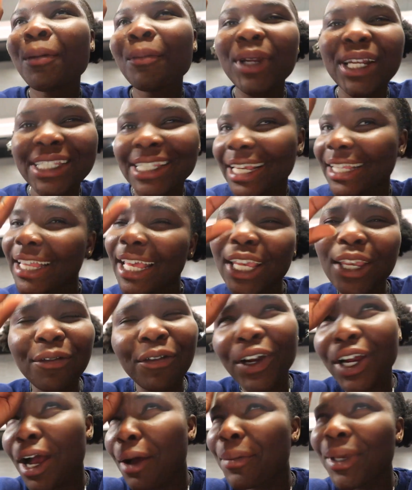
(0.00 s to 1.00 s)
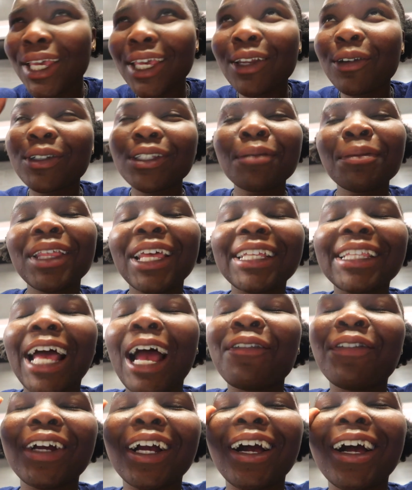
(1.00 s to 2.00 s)
but it's like thank you for coming or something like
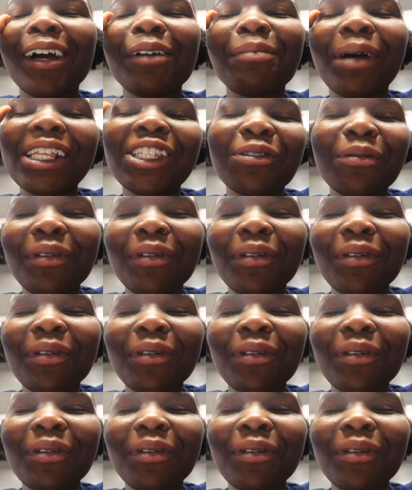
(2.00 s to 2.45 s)
that. I forgot.